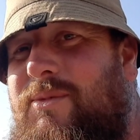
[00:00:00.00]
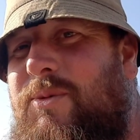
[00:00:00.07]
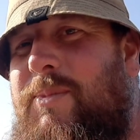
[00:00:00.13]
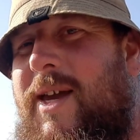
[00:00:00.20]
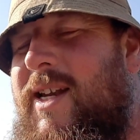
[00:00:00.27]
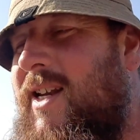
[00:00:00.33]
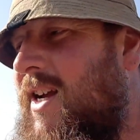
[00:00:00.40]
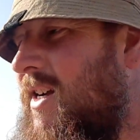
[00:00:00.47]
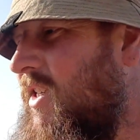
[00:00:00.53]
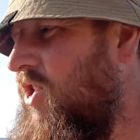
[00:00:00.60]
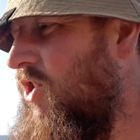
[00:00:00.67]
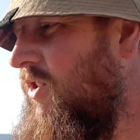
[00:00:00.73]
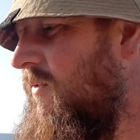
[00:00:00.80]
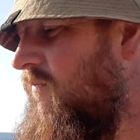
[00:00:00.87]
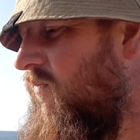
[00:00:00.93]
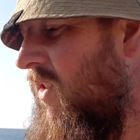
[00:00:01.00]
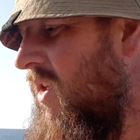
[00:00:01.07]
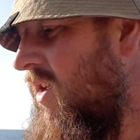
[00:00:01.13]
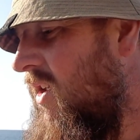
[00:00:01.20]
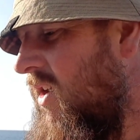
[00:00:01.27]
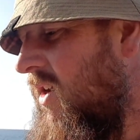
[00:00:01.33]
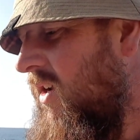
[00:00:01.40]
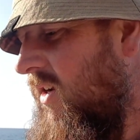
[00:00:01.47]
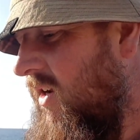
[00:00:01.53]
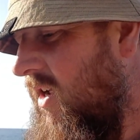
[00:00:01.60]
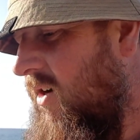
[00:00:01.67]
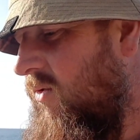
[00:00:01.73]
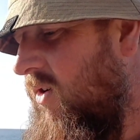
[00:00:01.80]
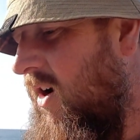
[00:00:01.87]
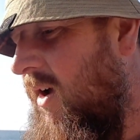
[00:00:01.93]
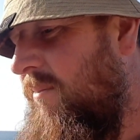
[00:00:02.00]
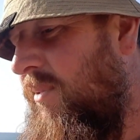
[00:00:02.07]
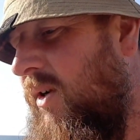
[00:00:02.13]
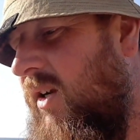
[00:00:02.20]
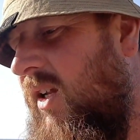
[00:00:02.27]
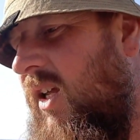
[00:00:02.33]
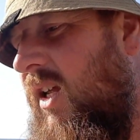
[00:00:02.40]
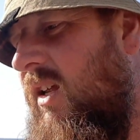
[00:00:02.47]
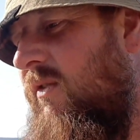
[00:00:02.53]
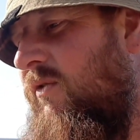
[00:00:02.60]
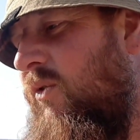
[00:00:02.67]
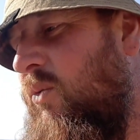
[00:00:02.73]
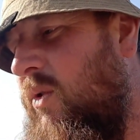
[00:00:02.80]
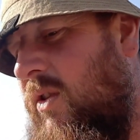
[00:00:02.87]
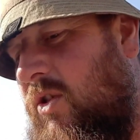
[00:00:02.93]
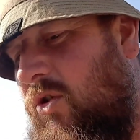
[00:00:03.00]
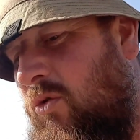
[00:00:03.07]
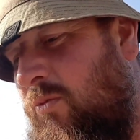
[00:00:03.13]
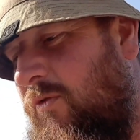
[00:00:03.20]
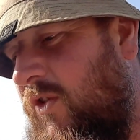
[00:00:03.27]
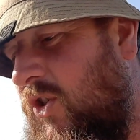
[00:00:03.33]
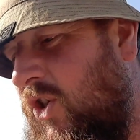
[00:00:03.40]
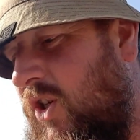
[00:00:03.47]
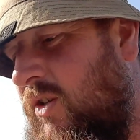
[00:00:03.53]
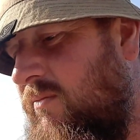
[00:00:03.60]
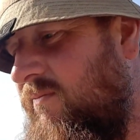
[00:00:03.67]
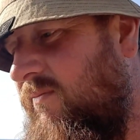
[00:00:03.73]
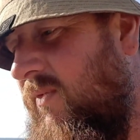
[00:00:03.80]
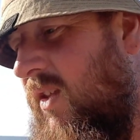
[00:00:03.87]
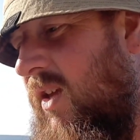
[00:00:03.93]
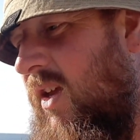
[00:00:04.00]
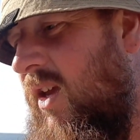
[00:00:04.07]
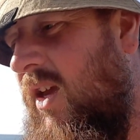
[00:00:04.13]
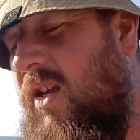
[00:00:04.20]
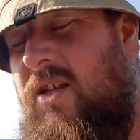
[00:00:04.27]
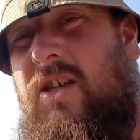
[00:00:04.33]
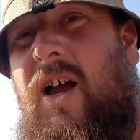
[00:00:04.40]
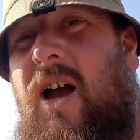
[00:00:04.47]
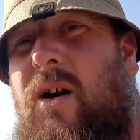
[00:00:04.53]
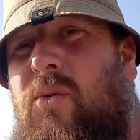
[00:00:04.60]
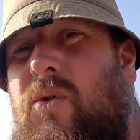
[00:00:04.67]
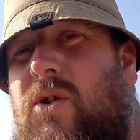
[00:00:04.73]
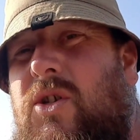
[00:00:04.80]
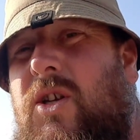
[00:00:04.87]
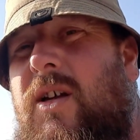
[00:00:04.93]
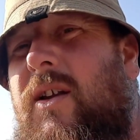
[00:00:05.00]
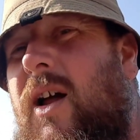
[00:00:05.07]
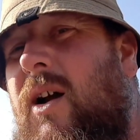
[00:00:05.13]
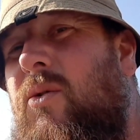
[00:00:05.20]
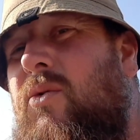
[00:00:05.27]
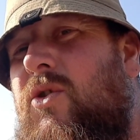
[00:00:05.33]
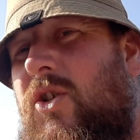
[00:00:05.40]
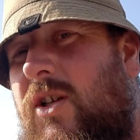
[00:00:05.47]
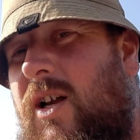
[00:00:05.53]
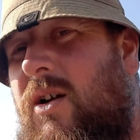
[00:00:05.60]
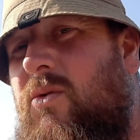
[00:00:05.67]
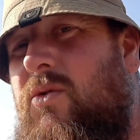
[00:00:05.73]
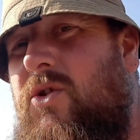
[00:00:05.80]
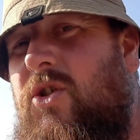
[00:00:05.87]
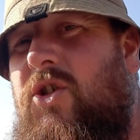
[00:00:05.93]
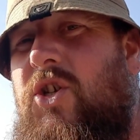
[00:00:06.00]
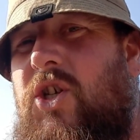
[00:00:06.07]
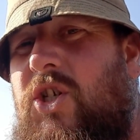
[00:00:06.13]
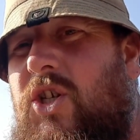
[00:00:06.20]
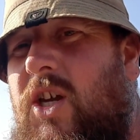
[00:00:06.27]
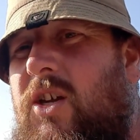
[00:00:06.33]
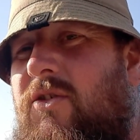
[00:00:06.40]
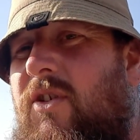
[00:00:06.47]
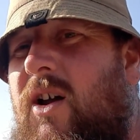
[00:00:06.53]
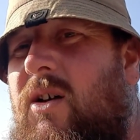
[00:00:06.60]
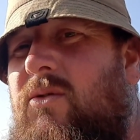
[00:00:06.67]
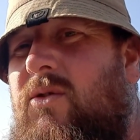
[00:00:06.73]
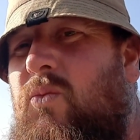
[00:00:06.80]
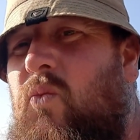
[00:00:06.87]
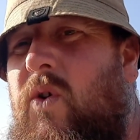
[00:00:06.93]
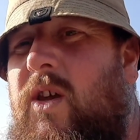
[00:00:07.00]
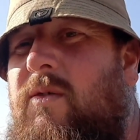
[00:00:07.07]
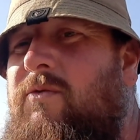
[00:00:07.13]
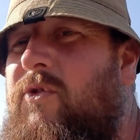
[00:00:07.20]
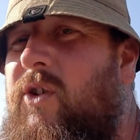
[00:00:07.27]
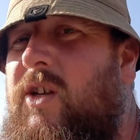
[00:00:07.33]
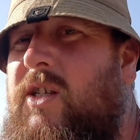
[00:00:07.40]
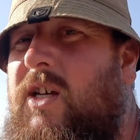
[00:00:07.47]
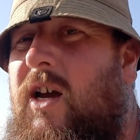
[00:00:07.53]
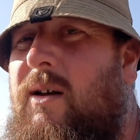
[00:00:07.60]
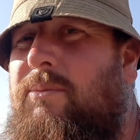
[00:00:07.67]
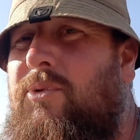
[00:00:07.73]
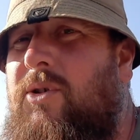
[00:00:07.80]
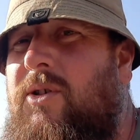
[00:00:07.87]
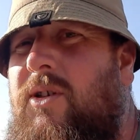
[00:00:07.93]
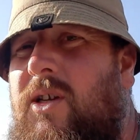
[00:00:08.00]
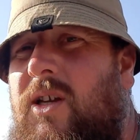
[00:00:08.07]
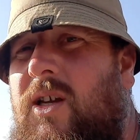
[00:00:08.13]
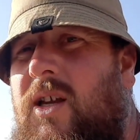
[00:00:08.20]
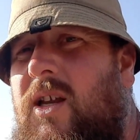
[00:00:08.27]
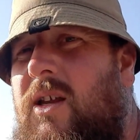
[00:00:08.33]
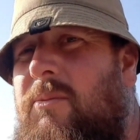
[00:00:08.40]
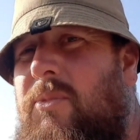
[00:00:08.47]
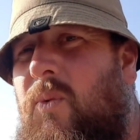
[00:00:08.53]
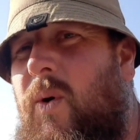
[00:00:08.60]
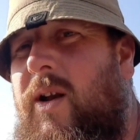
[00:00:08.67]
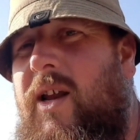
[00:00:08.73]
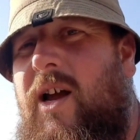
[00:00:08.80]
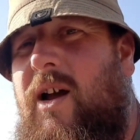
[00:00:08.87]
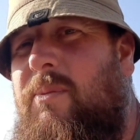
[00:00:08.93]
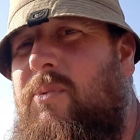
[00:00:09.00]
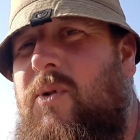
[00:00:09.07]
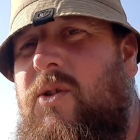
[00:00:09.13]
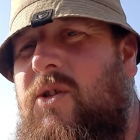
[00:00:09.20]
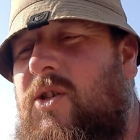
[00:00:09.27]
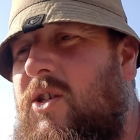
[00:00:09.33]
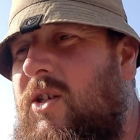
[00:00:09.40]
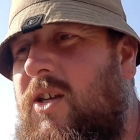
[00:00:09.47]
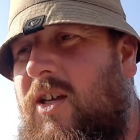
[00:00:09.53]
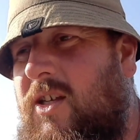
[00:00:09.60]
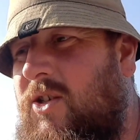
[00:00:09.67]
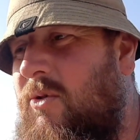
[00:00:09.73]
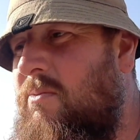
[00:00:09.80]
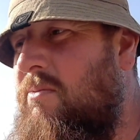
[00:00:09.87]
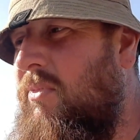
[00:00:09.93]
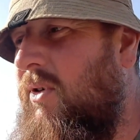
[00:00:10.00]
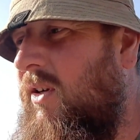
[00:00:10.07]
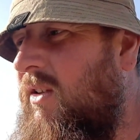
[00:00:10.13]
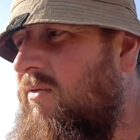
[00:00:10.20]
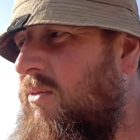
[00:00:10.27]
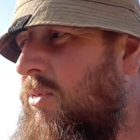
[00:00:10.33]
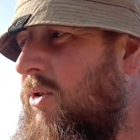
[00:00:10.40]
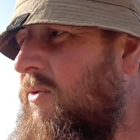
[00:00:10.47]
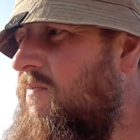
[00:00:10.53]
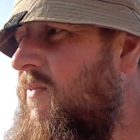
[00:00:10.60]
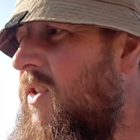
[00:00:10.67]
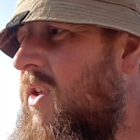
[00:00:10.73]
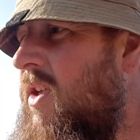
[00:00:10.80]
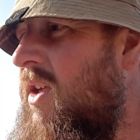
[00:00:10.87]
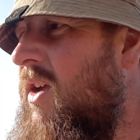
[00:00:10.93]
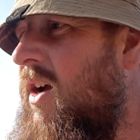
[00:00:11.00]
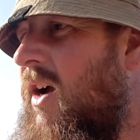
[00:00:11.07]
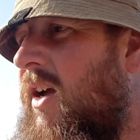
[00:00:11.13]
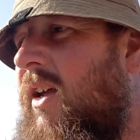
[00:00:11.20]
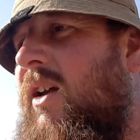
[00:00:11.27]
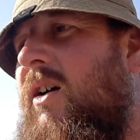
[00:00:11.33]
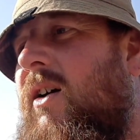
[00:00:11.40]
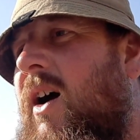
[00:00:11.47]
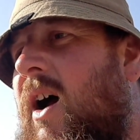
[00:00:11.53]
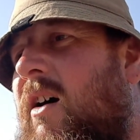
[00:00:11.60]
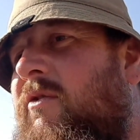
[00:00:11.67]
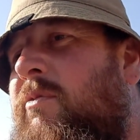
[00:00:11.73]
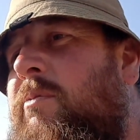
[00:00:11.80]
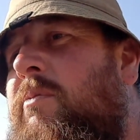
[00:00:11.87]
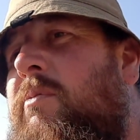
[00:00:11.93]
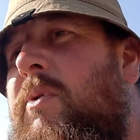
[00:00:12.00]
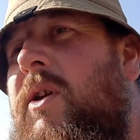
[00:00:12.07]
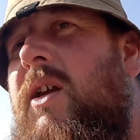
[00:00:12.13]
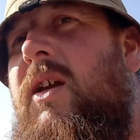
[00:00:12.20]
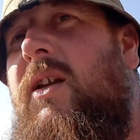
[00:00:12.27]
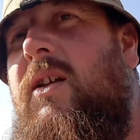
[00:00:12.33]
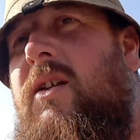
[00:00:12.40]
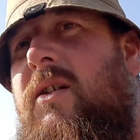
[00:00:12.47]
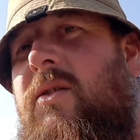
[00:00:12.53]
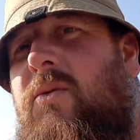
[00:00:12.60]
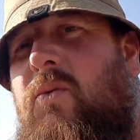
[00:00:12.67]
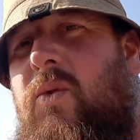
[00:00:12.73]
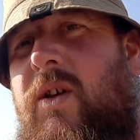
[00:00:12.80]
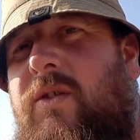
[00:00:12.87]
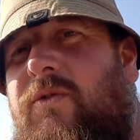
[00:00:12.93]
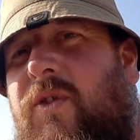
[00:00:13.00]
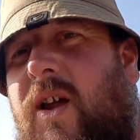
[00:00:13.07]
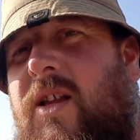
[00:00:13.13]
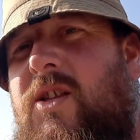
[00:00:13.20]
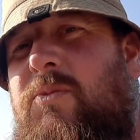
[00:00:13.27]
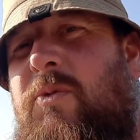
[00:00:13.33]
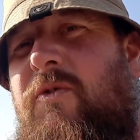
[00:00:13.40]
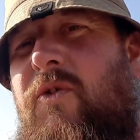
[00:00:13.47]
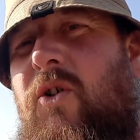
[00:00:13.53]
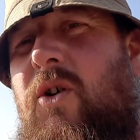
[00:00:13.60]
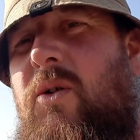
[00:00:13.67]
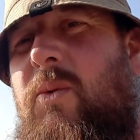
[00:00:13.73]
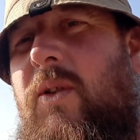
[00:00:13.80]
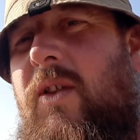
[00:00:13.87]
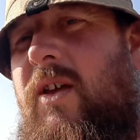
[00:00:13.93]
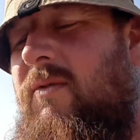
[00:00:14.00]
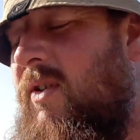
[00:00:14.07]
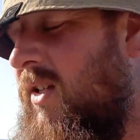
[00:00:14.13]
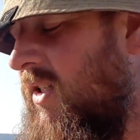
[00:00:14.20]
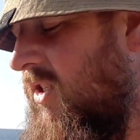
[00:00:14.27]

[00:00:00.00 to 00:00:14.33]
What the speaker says: to be any action. Now, I believe with taupe fishing, it's hours and hours and hours of just sitting around and waiting for it to happen. But when it happens, it's unbelievable. I have been with friends before, well, they've had a